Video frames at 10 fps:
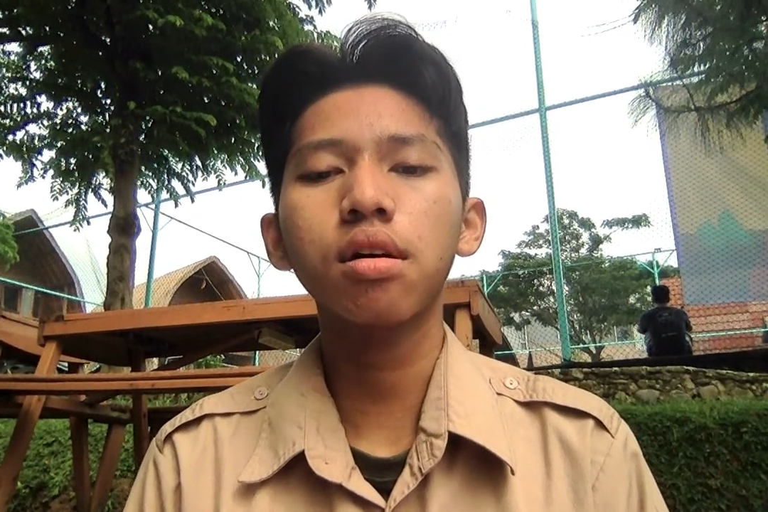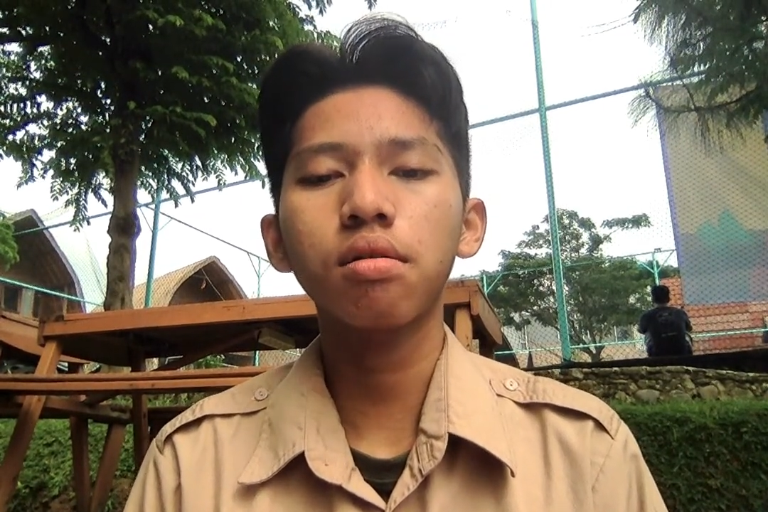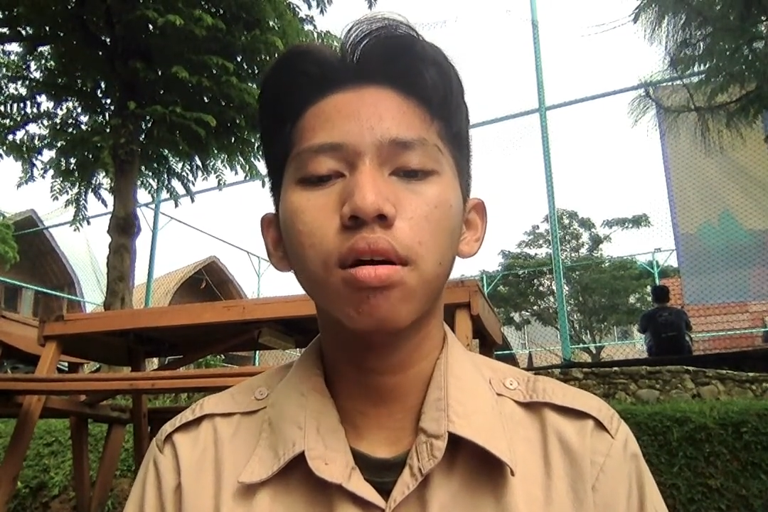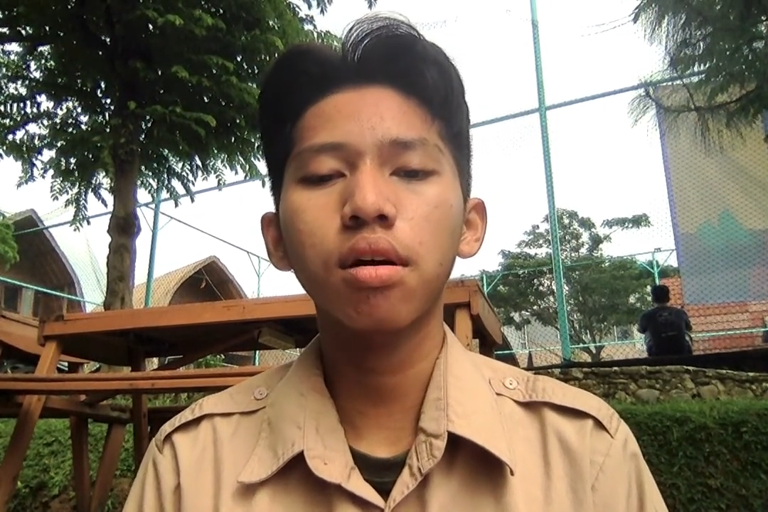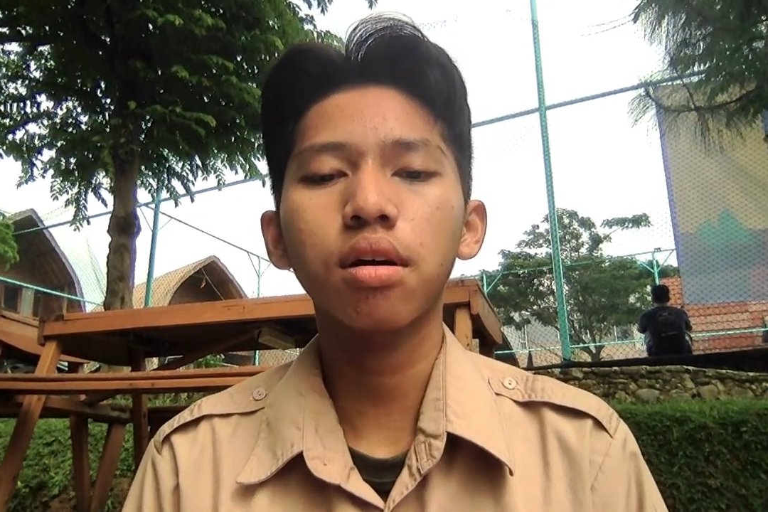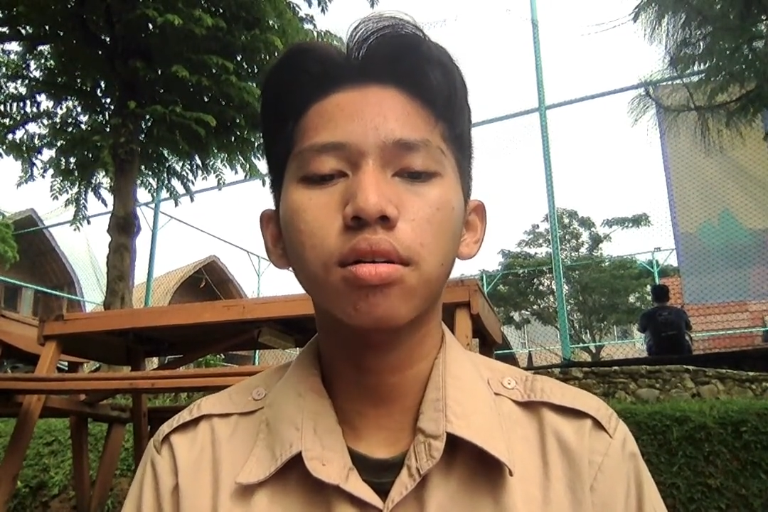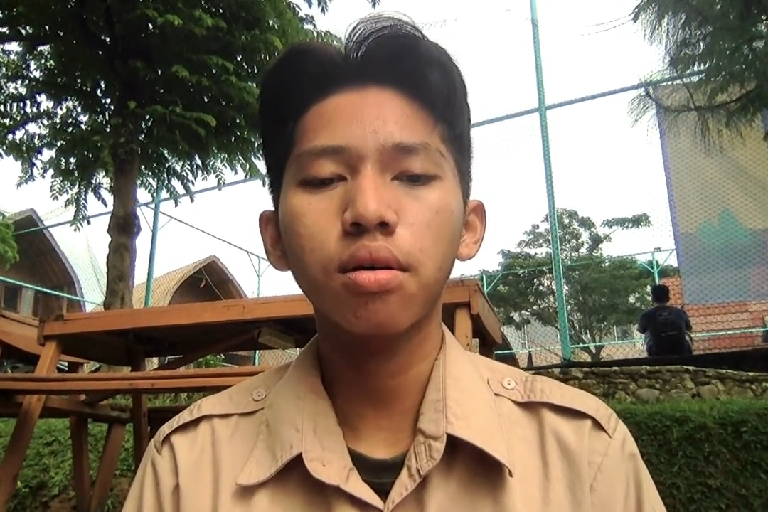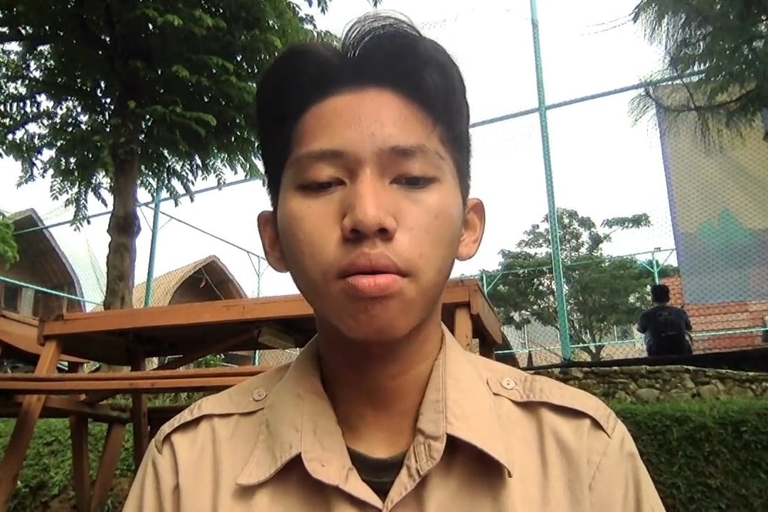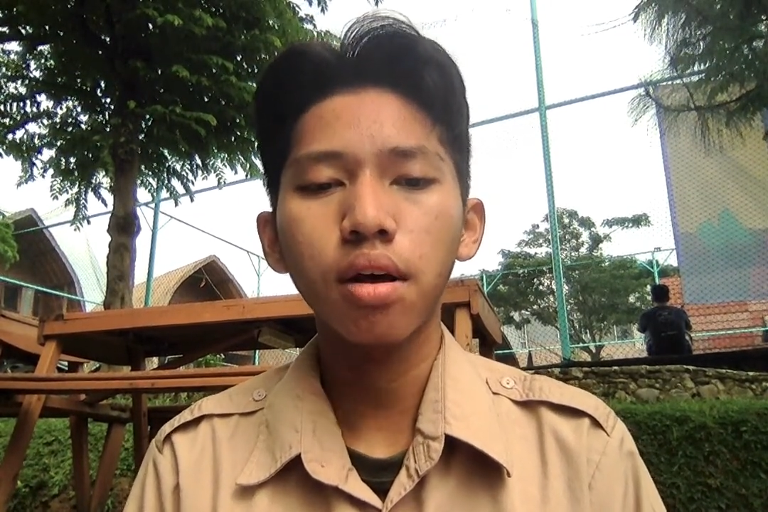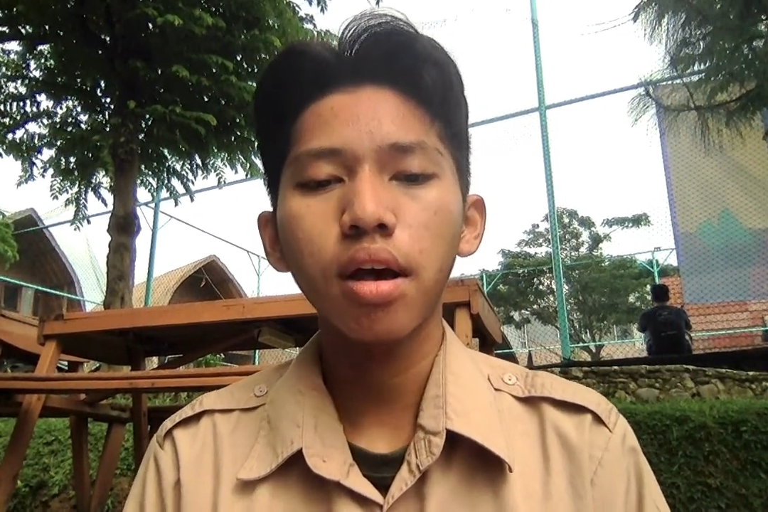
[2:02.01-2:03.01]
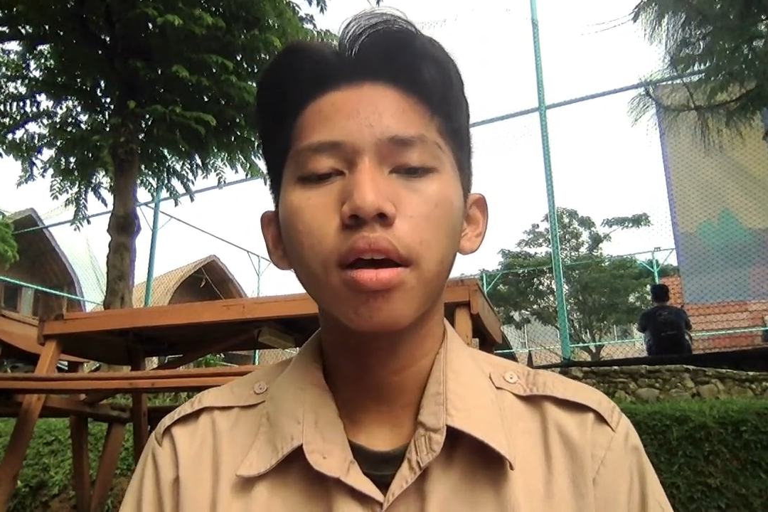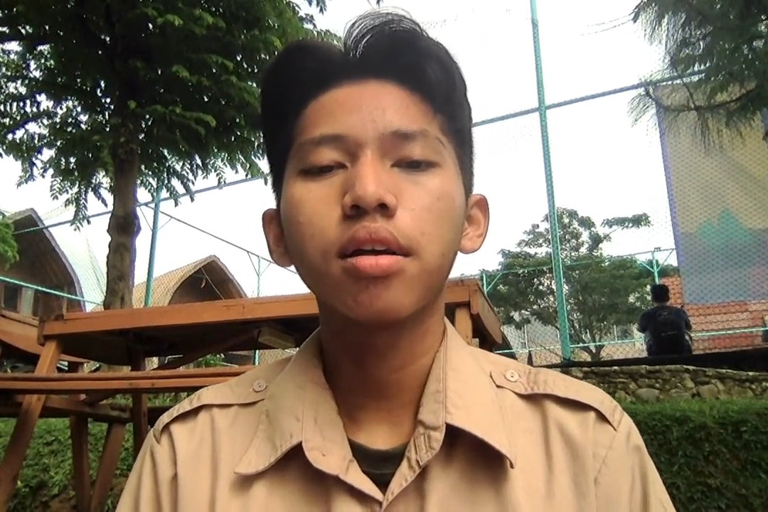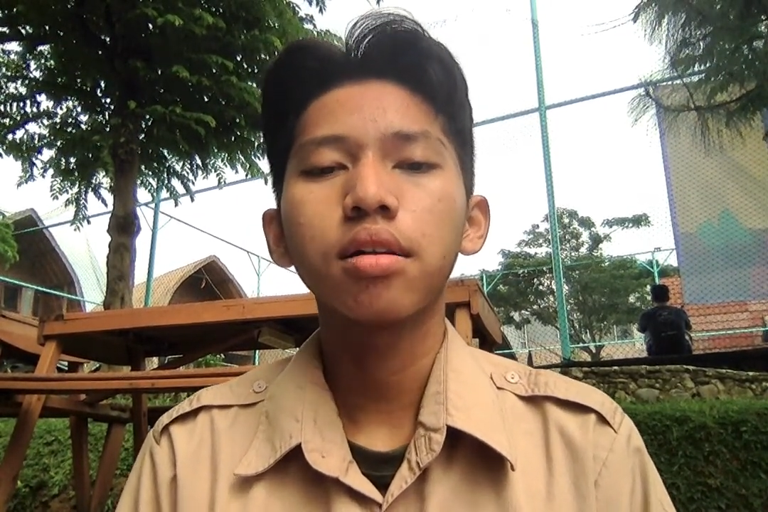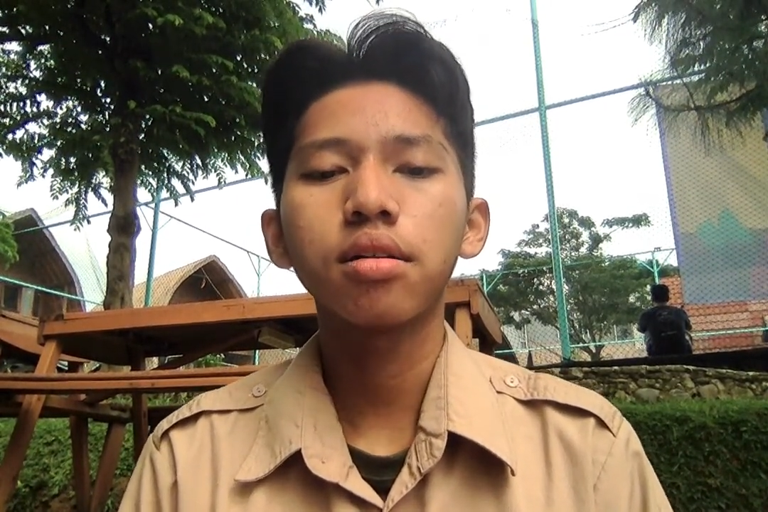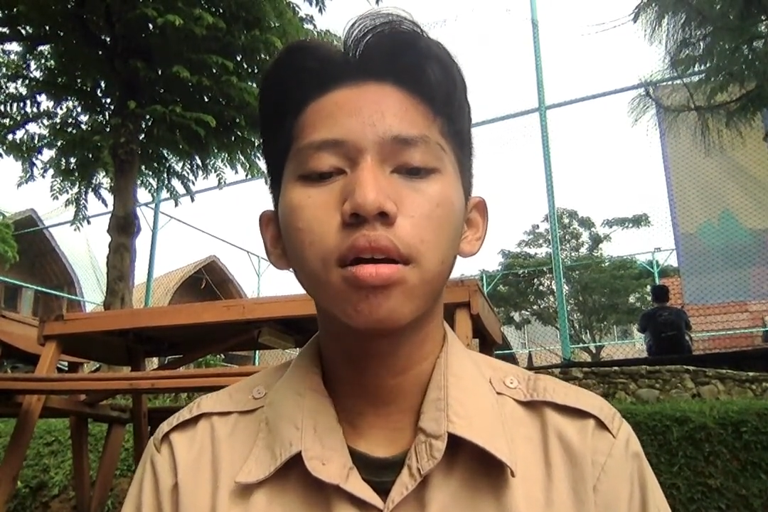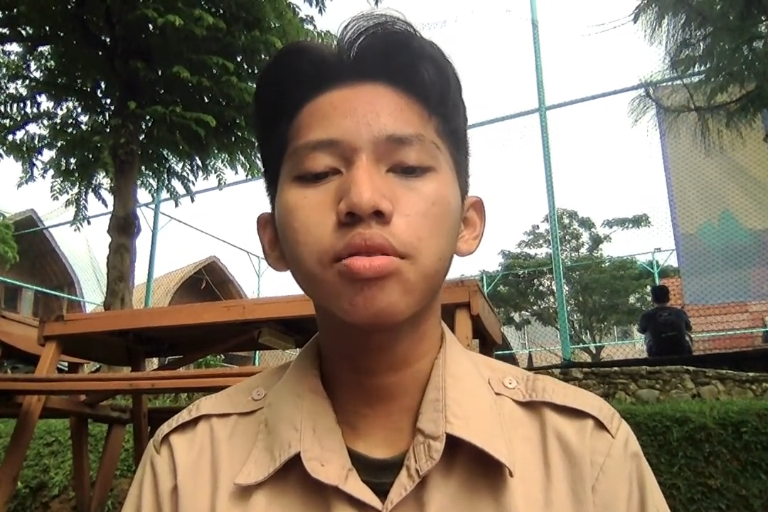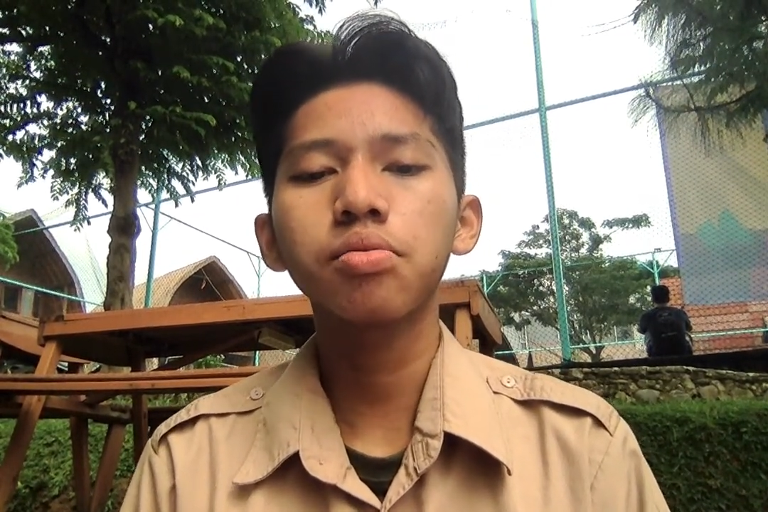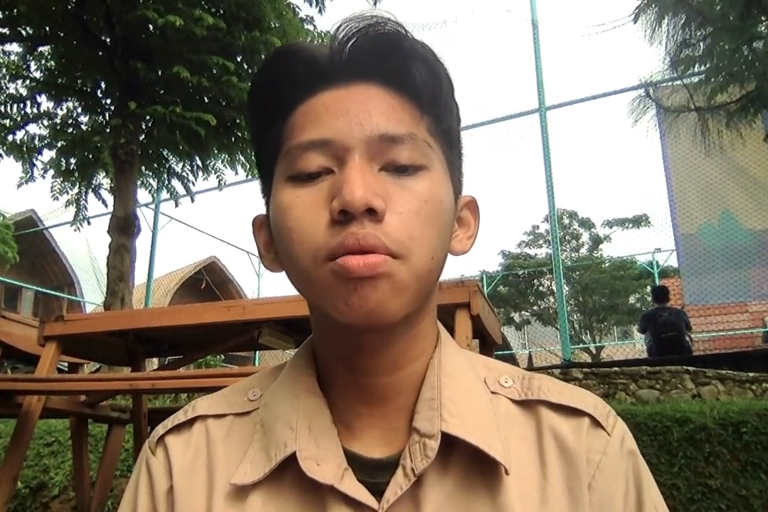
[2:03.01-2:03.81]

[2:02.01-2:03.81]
Krakatau. That's